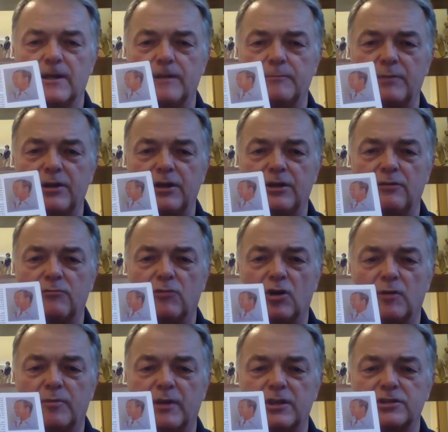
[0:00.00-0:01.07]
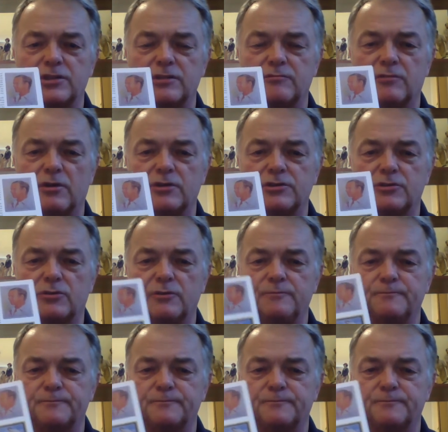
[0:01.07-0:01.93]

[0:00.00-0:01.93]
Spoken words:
being in the right place at the right time.